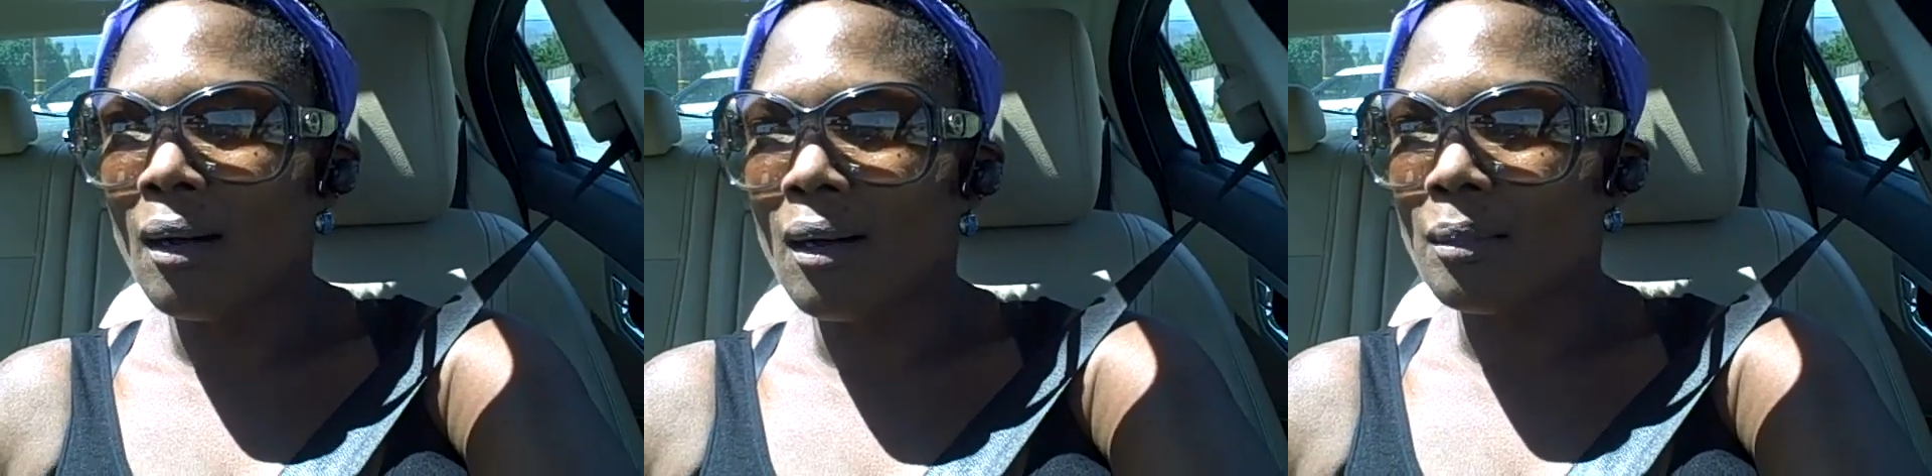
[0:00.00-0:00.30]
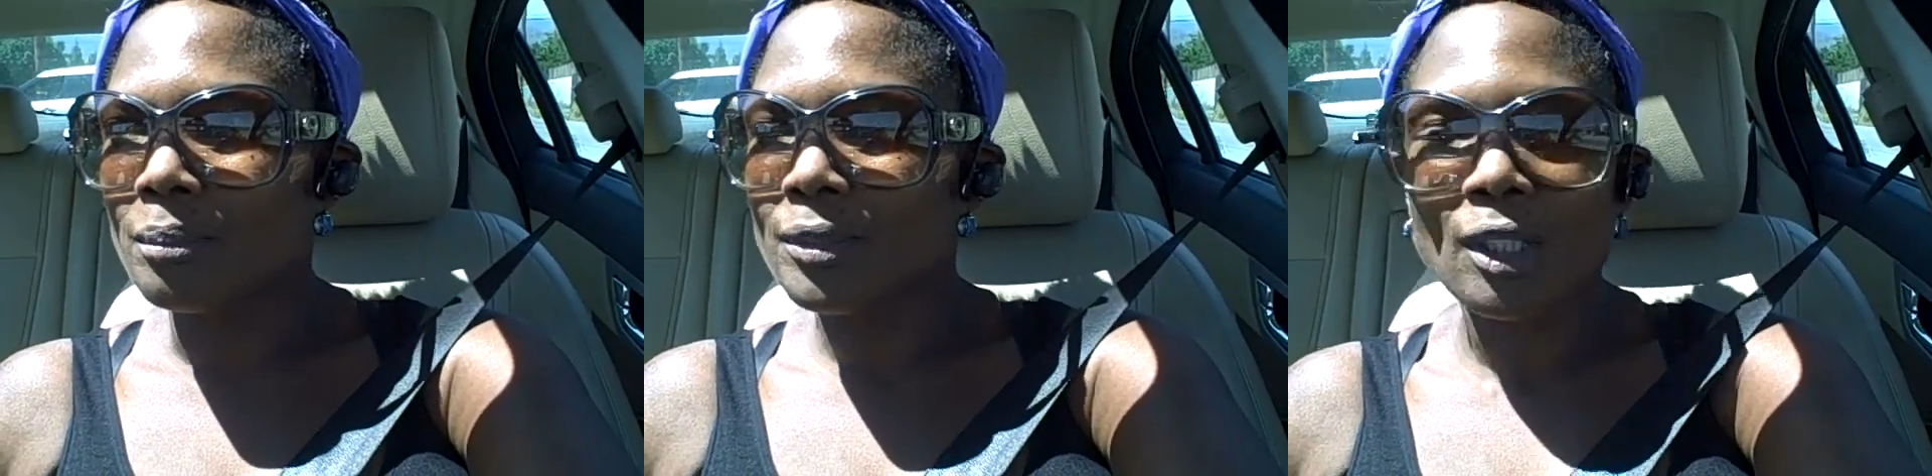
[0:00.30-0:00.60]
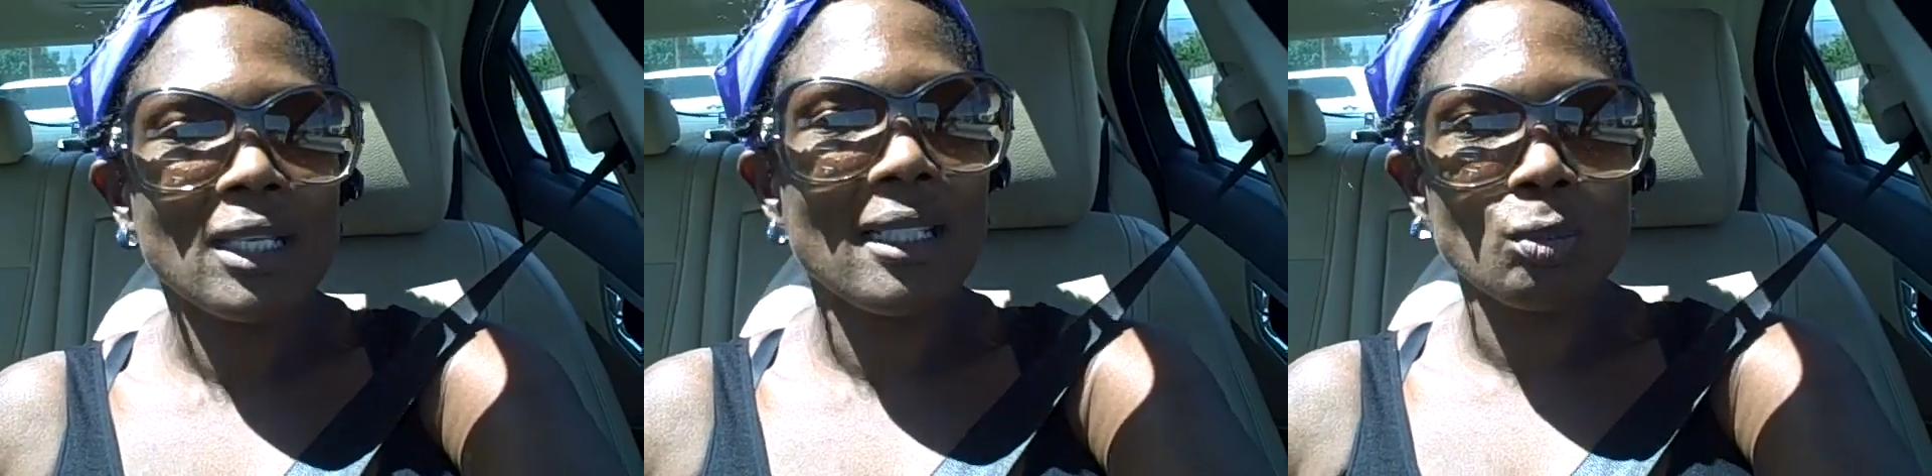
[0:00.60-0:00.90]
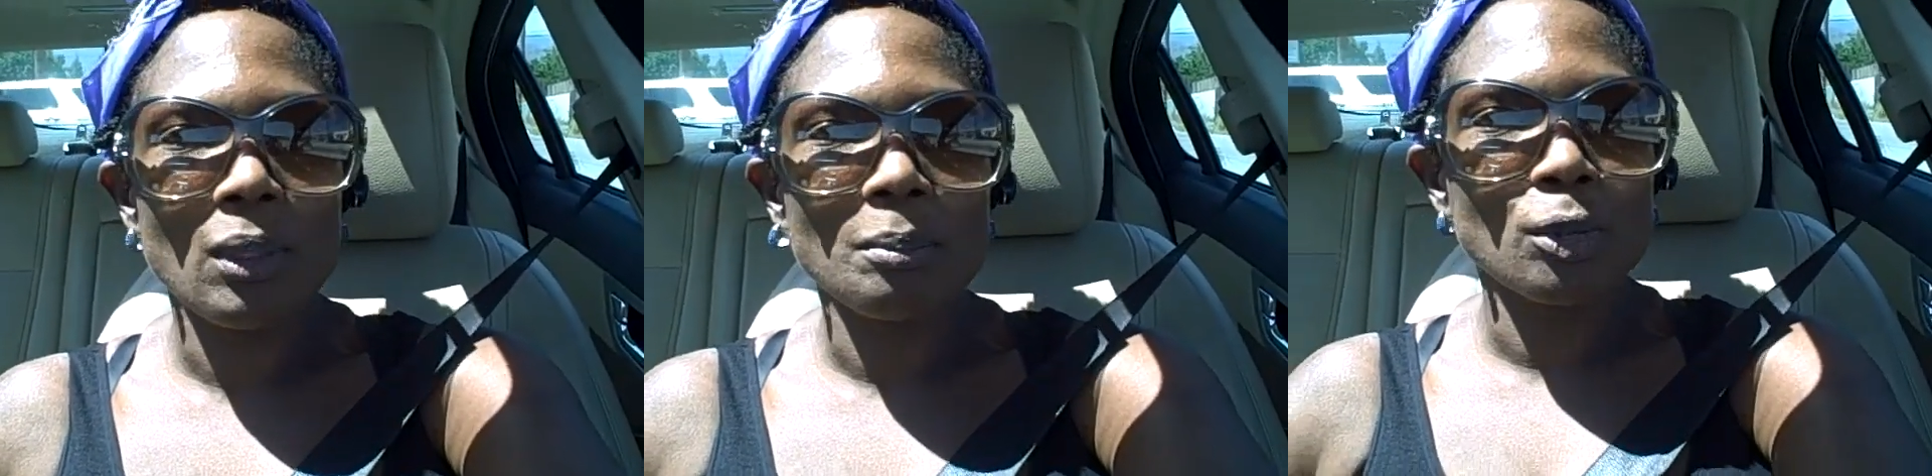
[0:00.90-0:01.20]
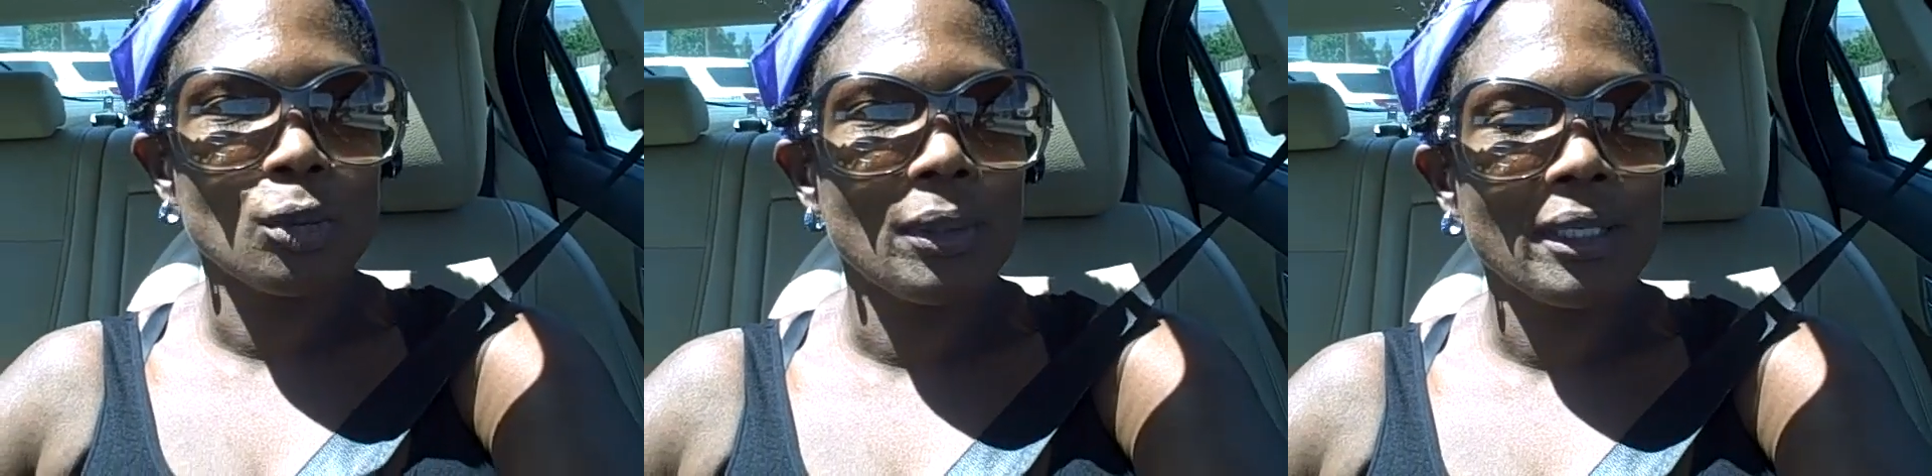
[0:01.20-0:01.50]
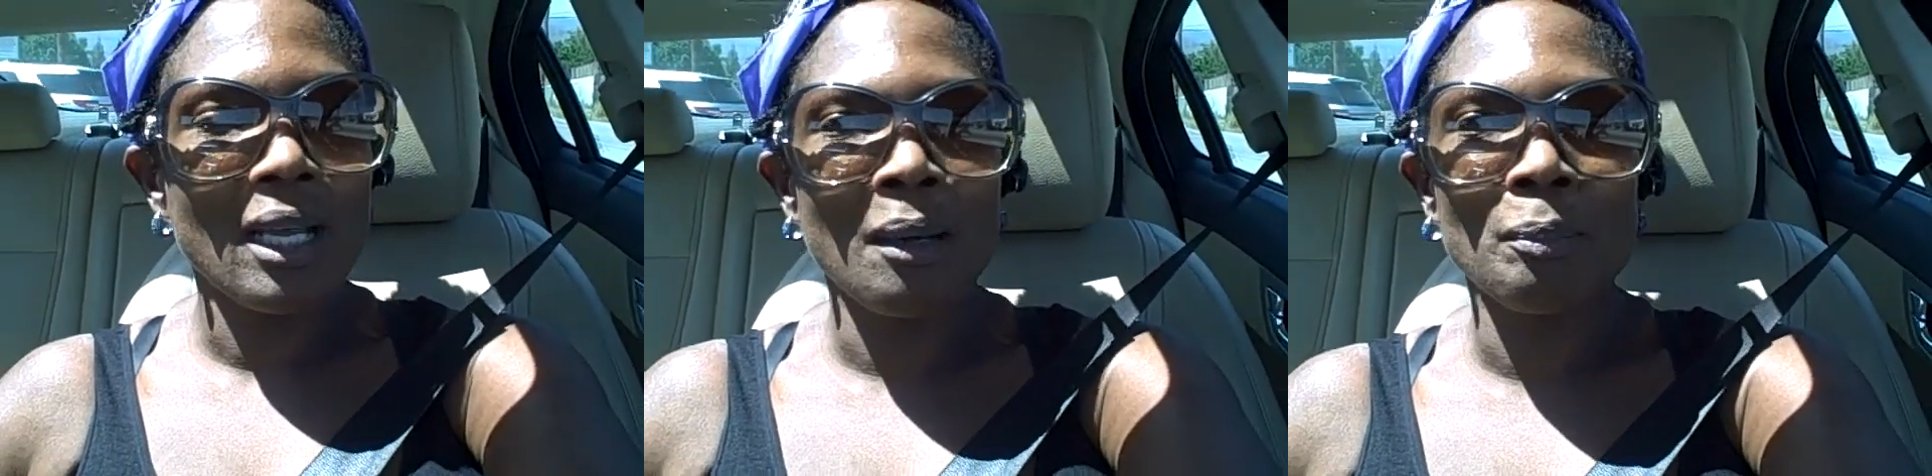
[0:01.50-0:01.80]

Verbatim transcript: Um, so that's what I'm doing.